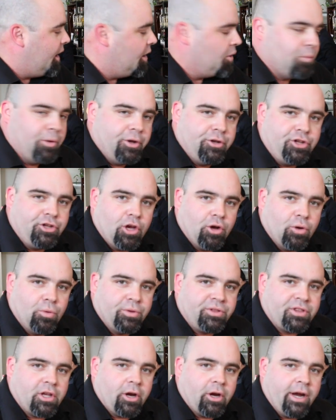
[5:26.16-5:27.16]
we'd go
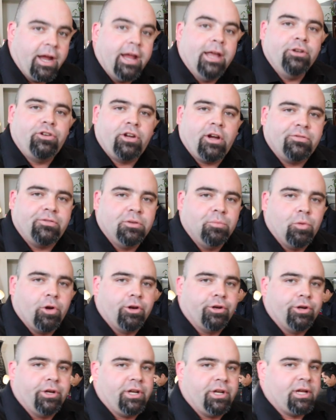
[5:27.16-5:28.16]
with our handcrafted
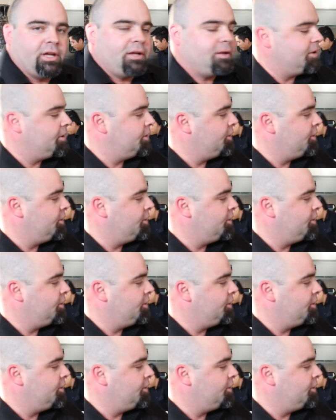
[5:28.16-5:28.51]
margarita,